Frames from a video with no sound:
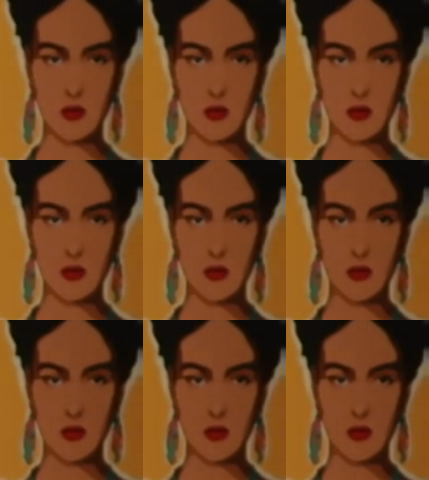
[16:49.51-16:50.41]

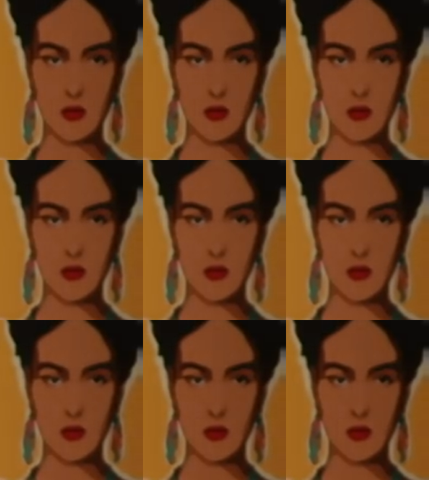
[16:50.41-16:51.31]

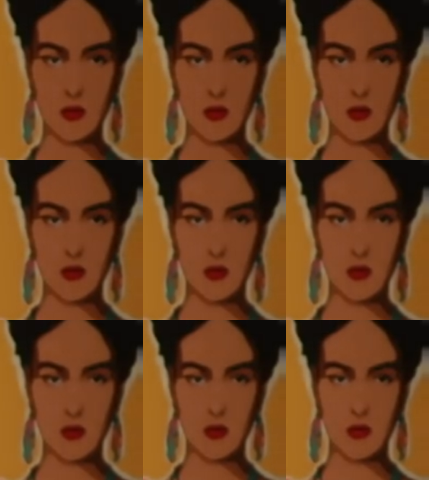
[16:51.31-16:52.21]

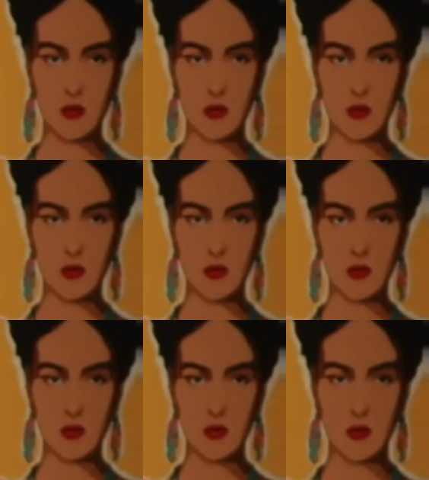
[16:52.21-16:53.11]

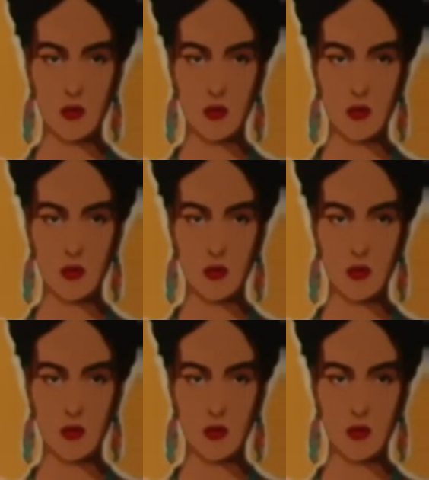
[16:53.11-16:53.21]
(not speaking)